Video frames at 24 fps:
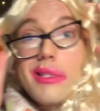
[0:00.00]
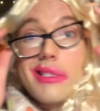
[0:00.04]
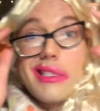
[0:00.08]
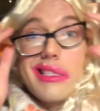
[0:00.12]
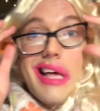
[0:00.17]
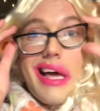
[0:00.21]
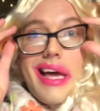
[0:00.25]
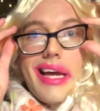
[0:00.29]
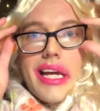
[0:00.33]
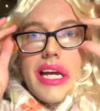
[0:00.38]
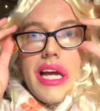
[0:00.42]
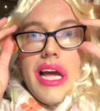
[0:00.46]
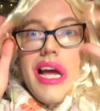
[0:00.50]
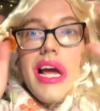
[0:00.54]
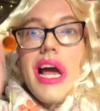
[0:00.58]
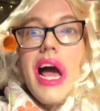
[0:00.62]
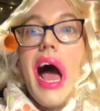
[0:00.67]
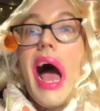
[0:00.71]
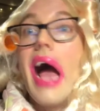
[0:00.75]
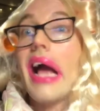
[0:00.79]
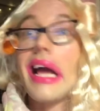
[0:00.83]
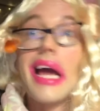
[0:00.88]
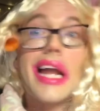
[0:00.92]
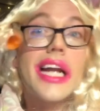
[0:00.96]
was like,
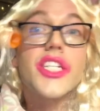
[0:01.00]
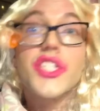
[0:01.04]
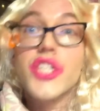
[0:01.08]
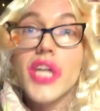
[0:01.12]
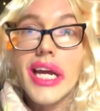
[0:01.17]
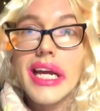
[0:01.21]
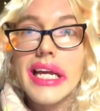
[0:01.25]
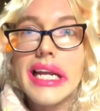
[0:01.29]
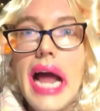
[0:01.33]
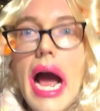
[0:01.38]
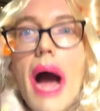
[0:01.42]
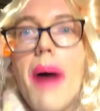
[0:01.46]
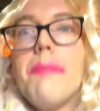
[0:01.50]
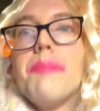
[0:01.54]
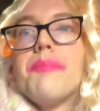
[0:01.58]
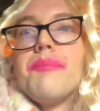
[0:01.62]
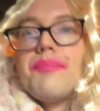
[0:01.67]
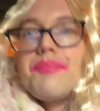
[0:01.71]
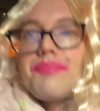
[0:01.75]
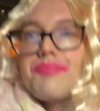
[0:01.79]
I gotta check it out.